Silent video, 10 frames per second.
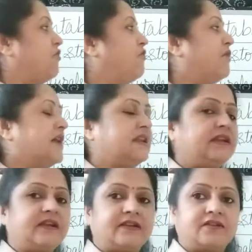1
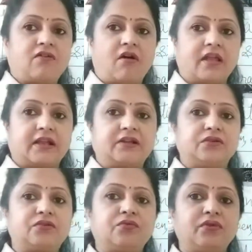liter oil,
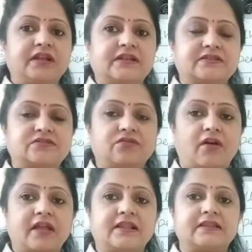2 liters
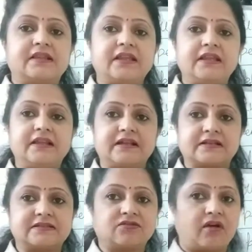oil, 3
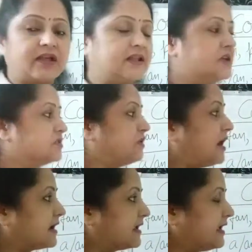liters oil. So
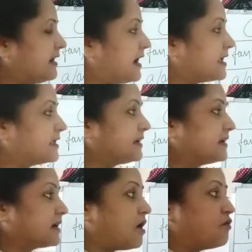again I
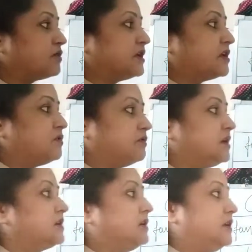can count the
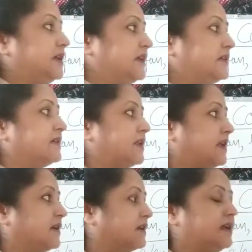unit liter
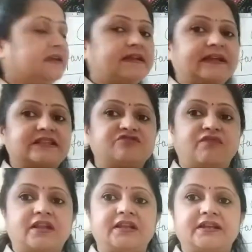here, that is
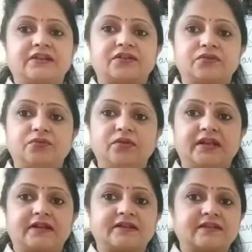1 liter, 2
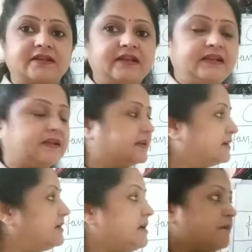liter, 3
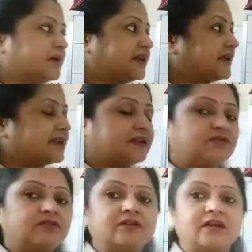liter, but I
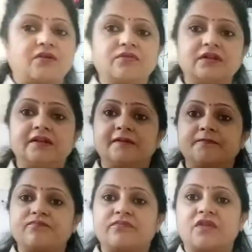cannot count
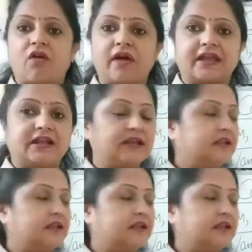oil.